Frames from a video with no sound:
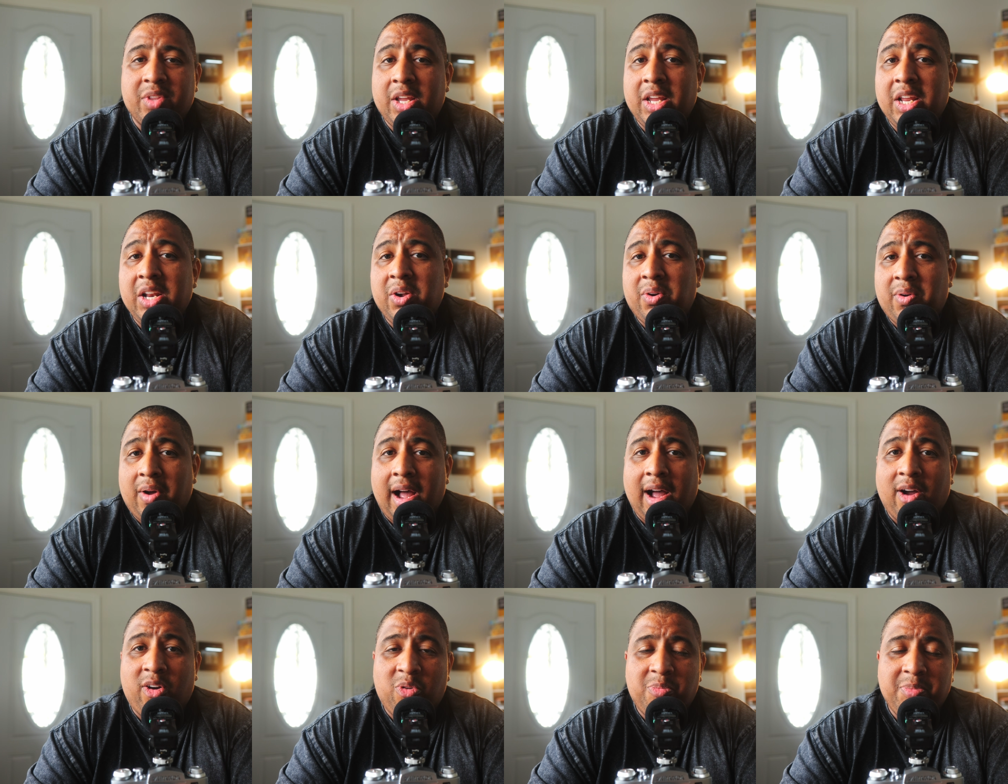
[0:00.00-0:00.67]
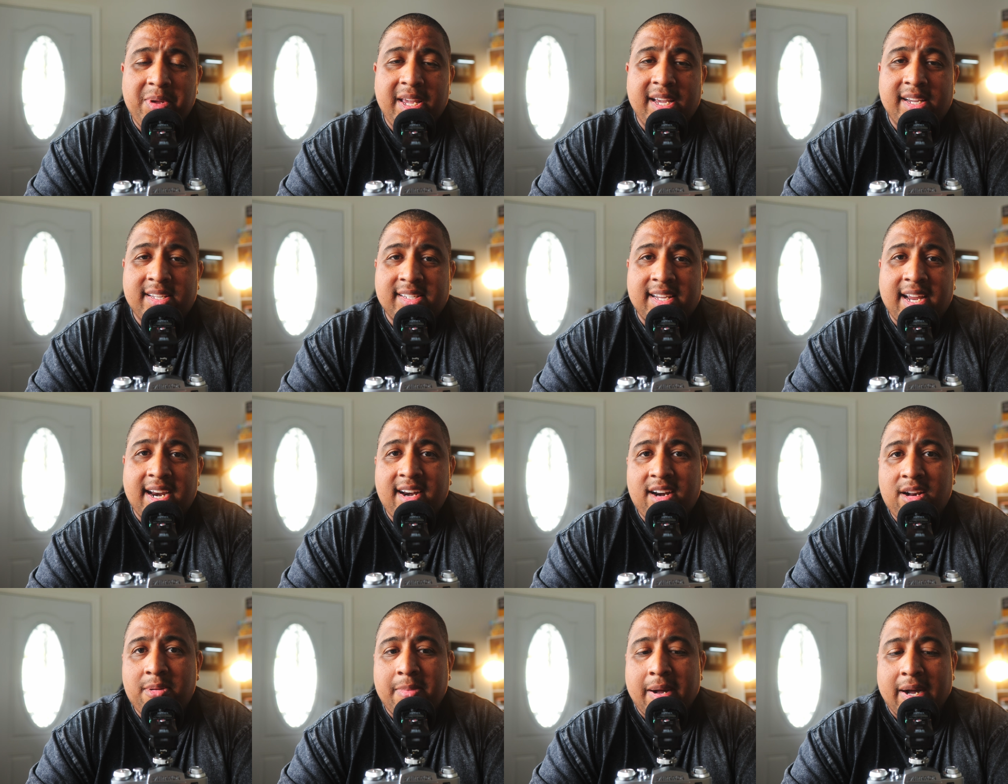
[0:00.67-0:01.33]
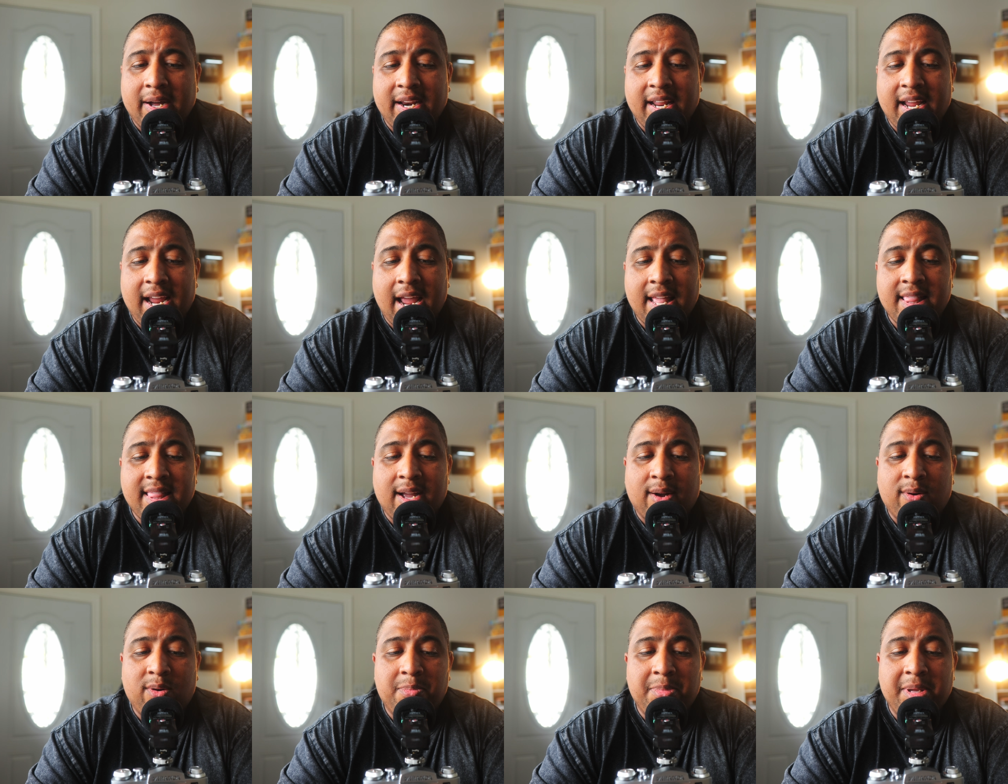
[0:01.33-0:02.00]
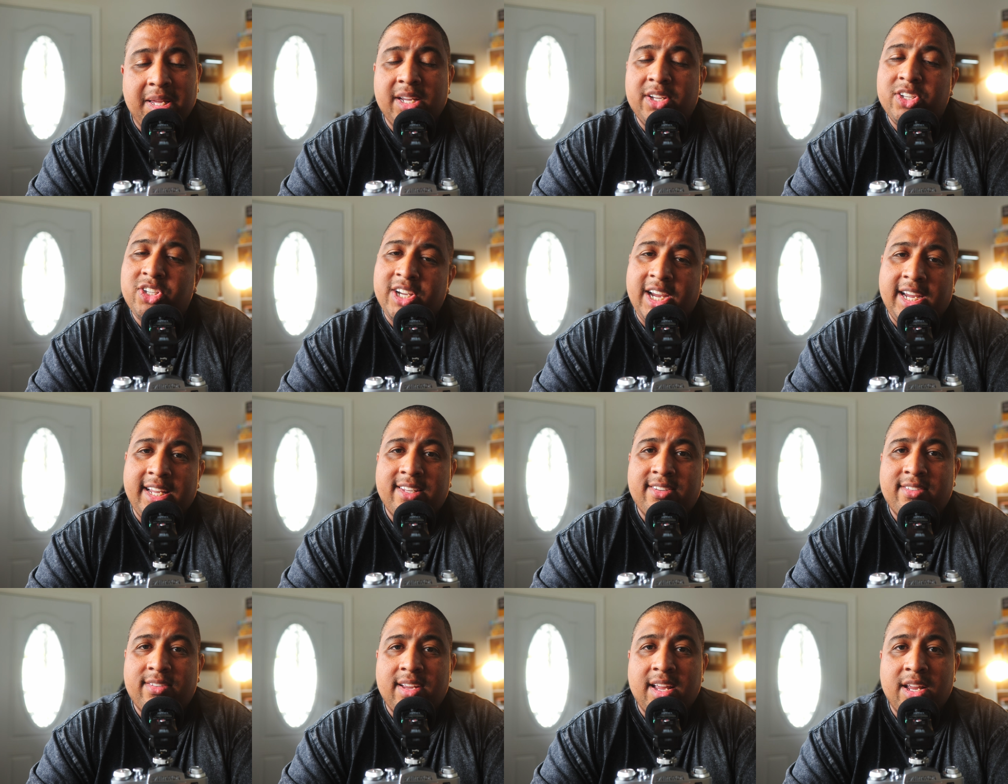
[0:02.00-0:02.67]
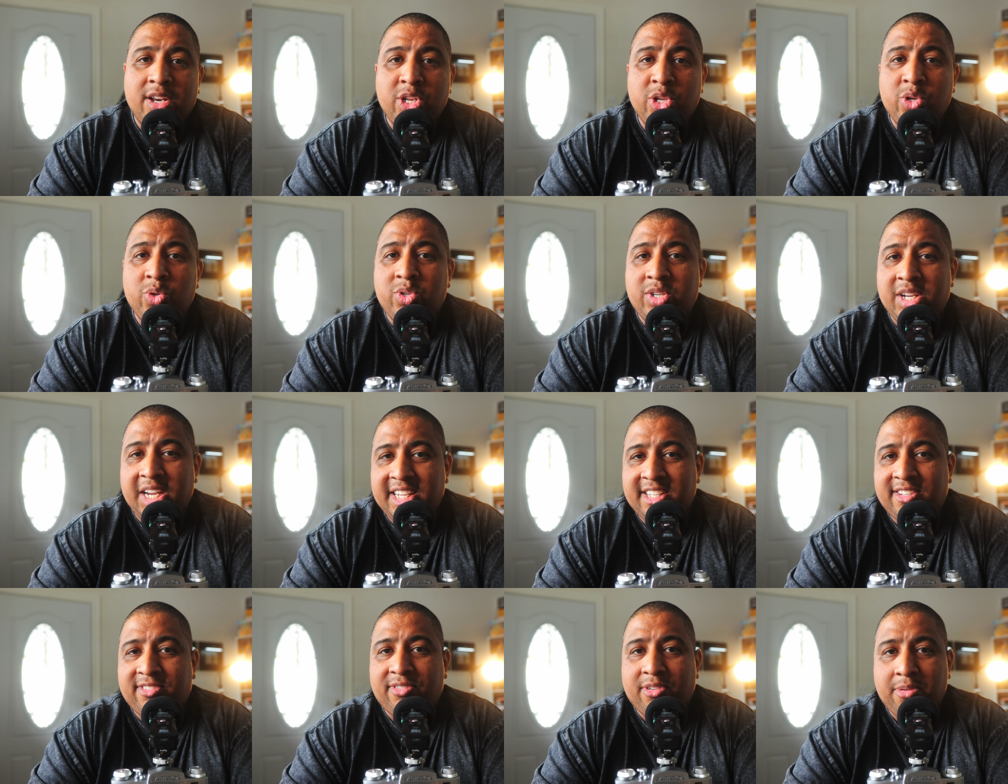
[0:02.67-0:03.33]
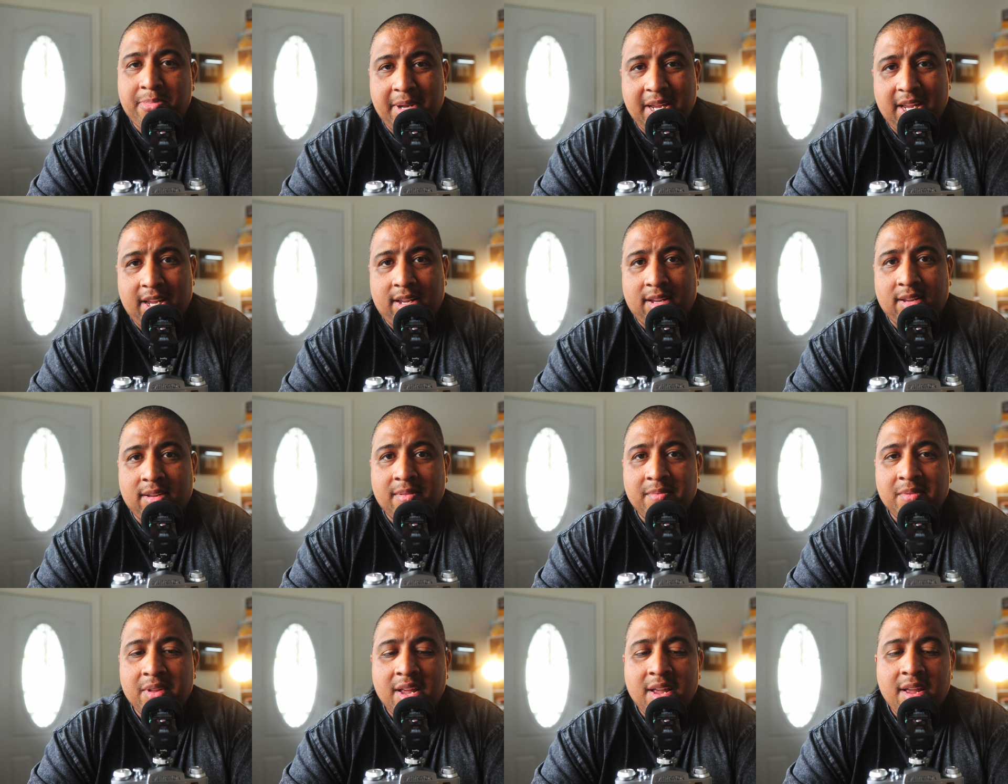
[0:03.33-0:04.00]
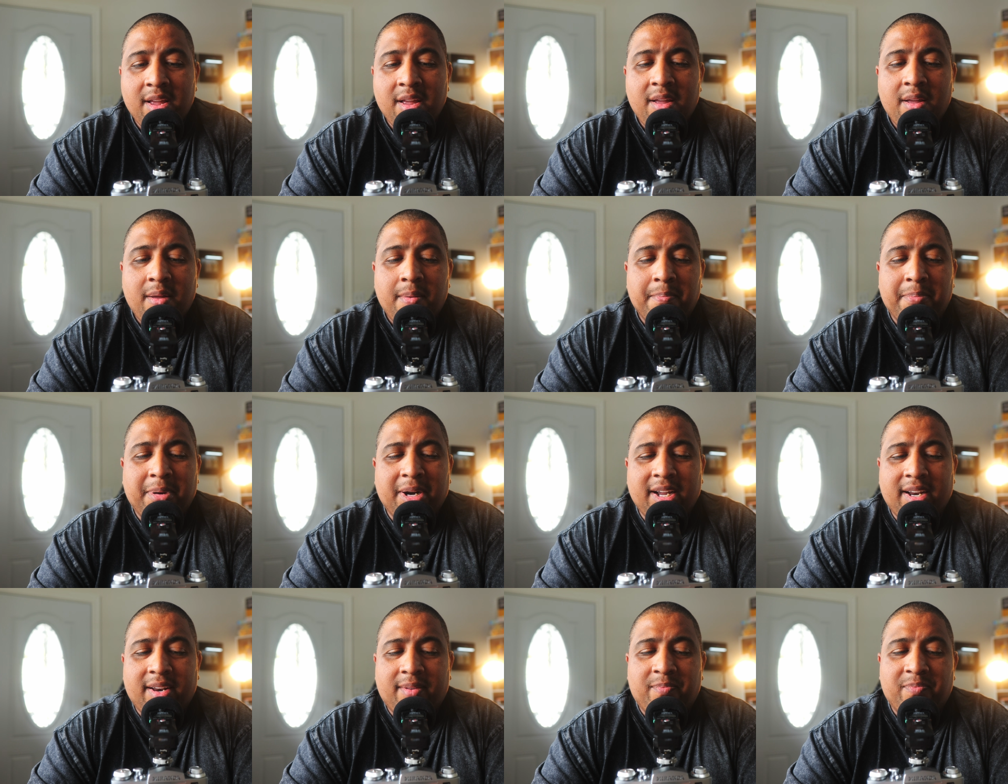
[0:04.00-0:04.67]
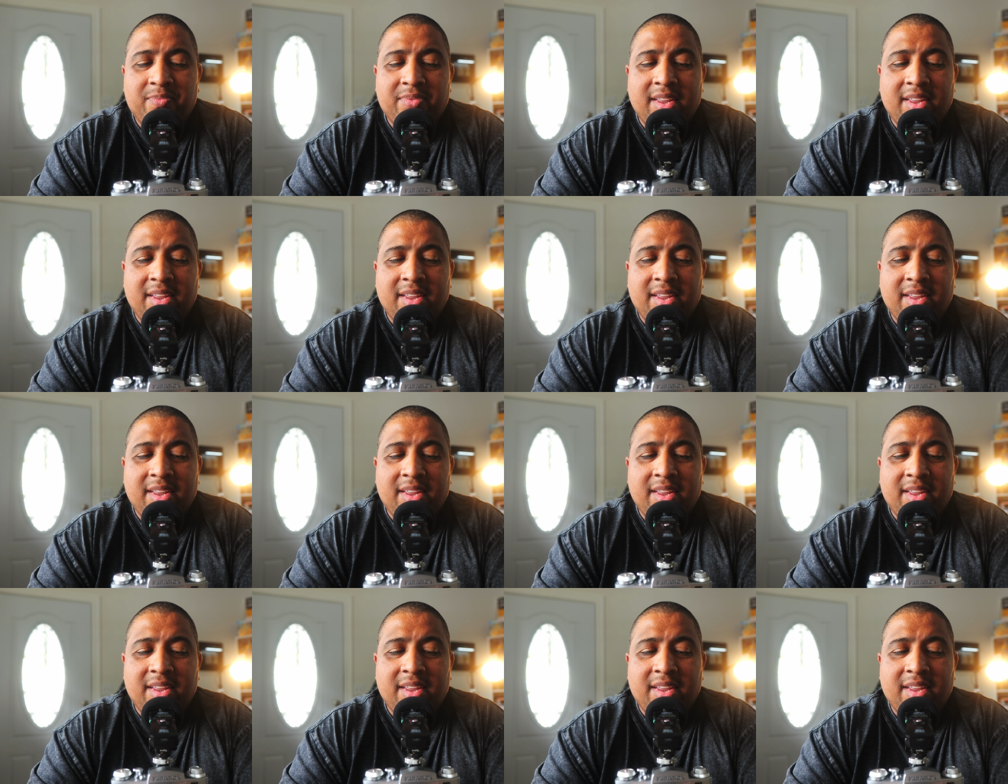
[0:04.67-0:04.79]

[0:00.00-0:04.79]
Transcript: you know, I will be excited about it, and that will be a new chase for me. But